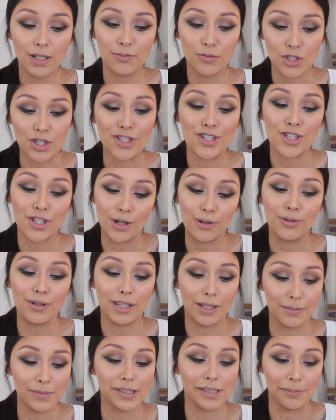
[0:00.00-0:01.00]
I'm just showing
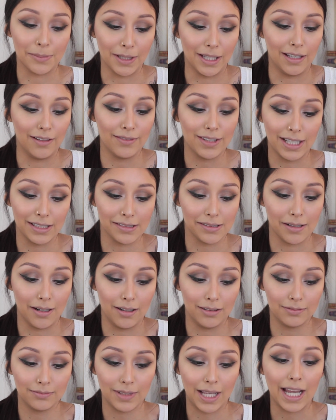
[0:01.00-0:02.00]
them some love, that's
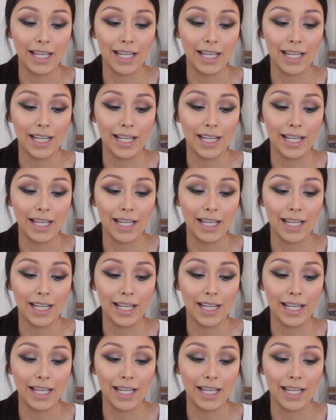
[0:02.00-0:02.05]
all.